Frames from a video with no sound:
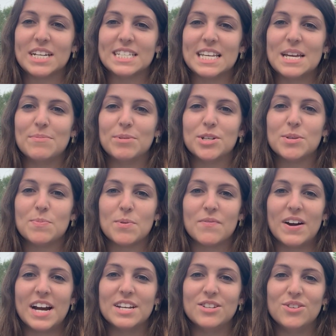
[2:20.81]
is able to
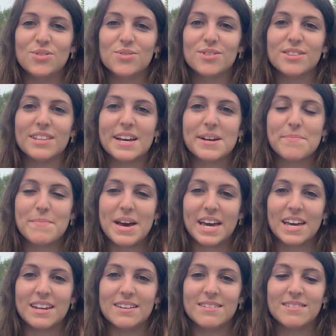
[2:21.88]
provide youth like
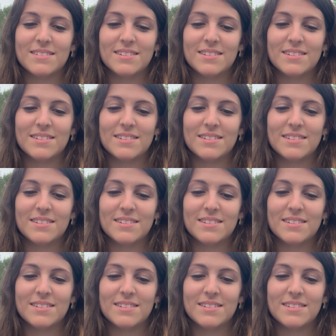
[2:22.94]
Megan